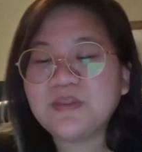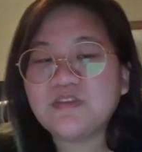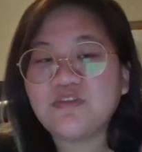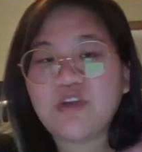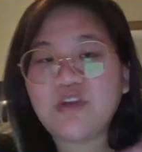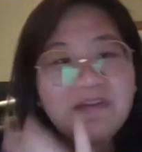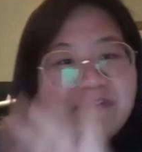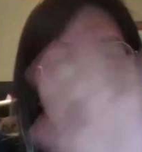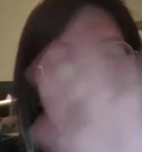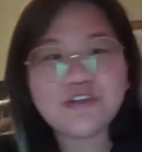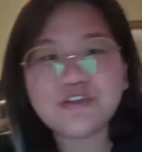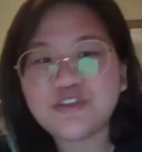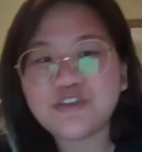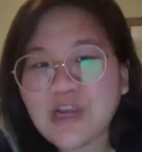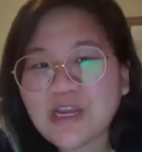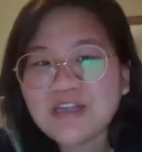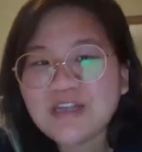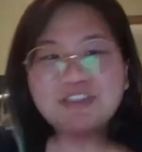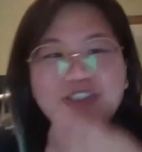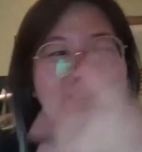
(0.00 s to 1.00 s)
crafting your
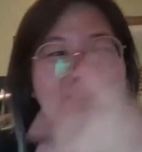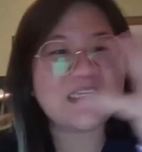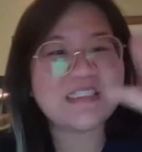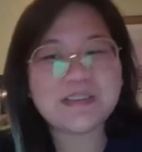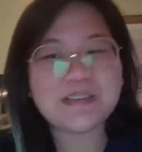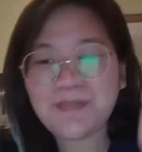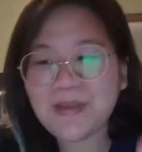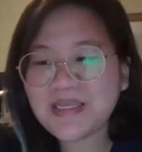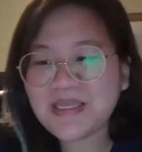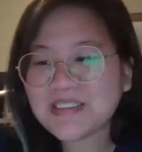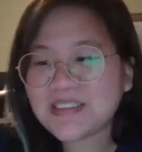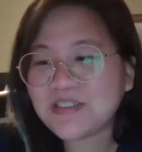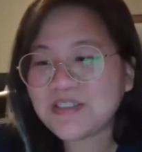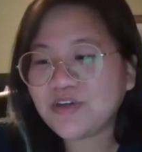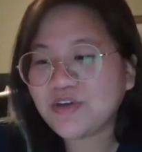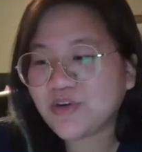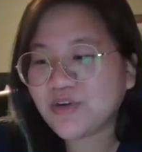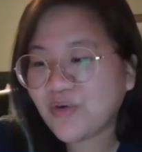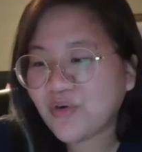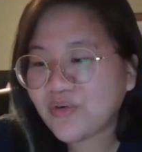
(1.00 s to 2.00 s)
strategy that is based in
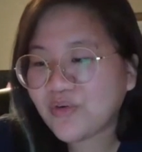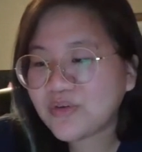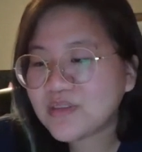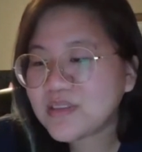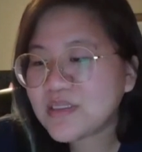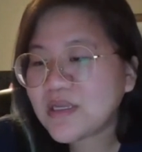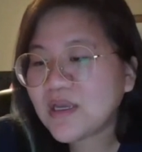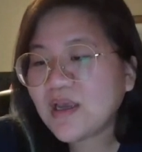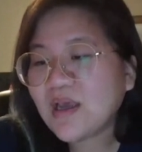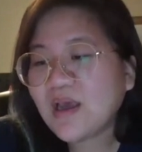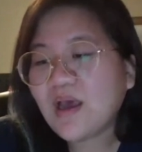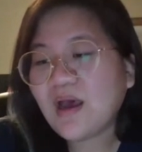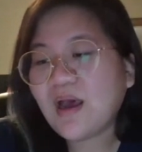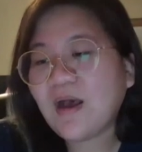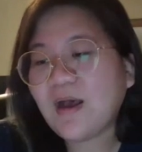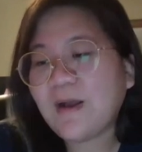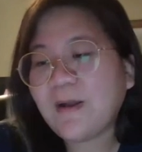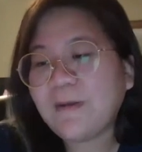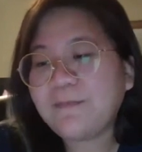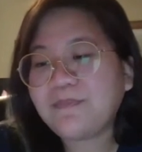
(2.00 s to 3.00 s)
your goals.
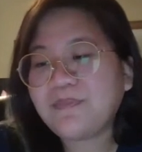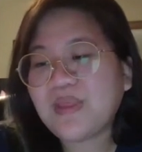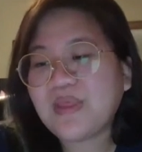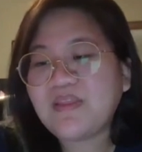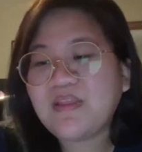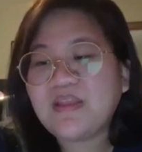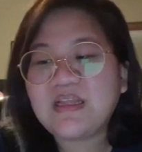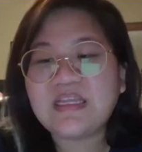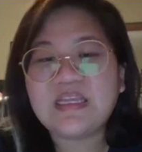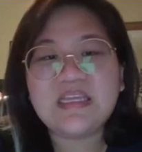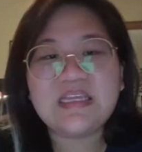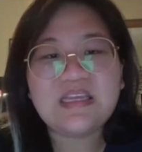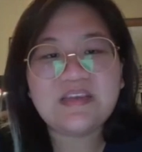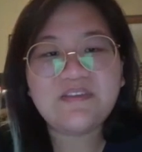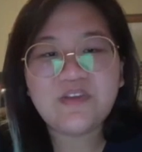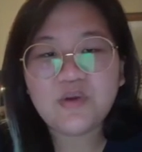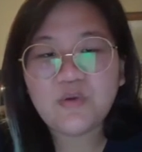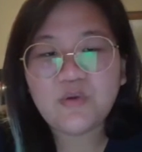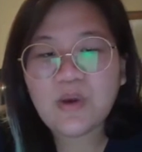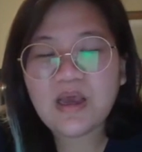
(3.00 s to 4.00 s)
And then it can
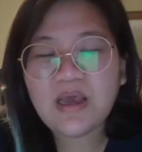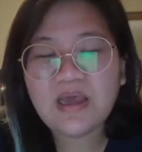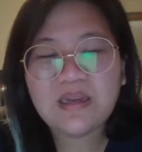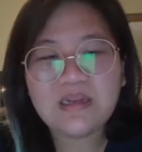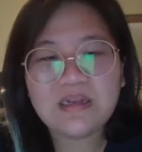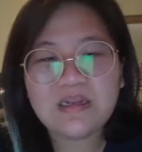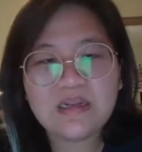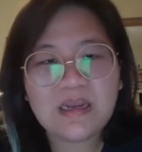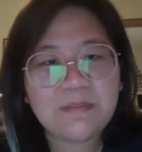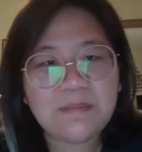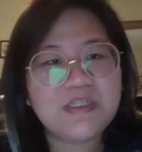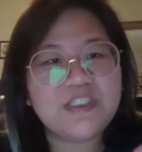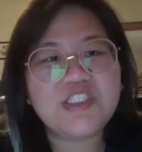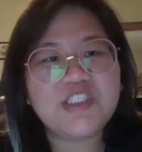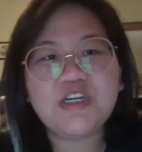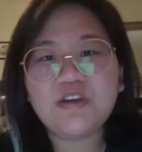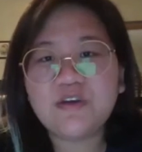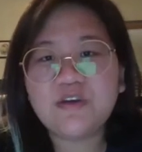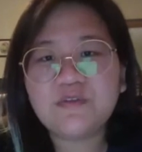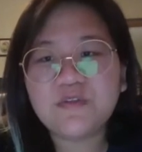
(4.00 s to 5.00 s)
give you, and I'm going to
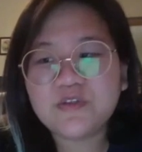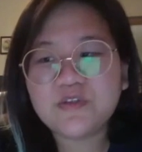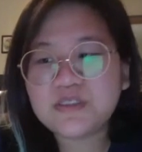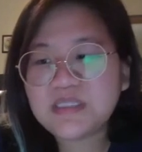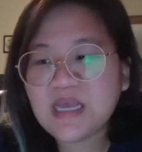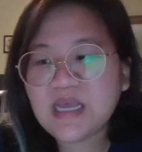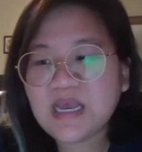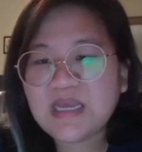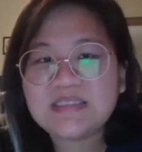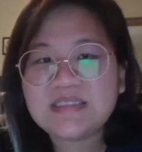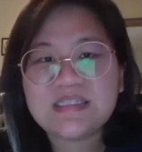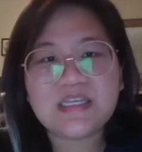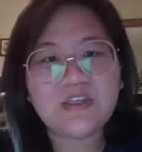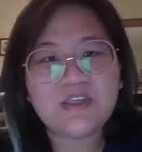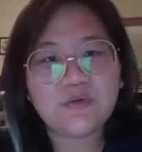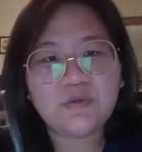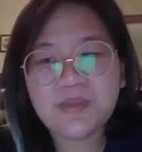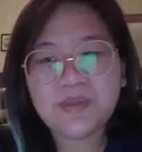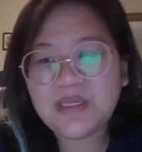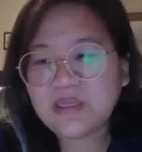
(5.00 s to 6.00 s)
share you a few slides that
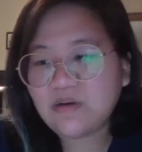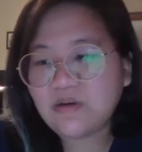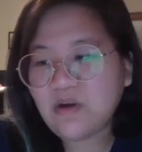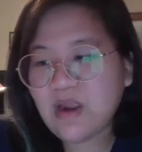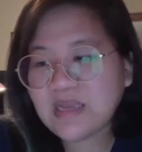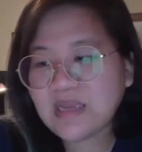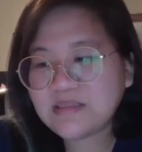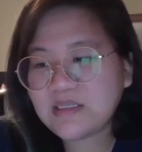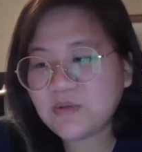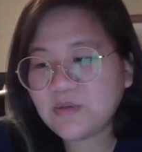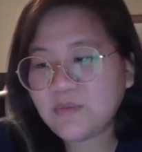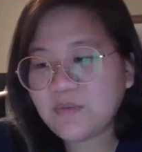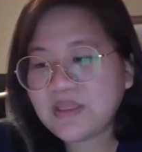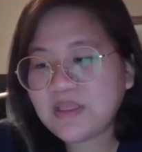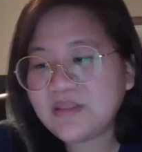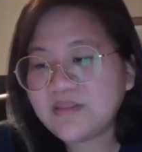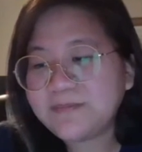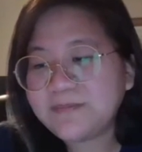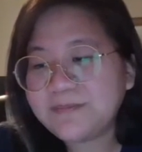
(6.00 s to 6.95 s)
you'll be interacting with.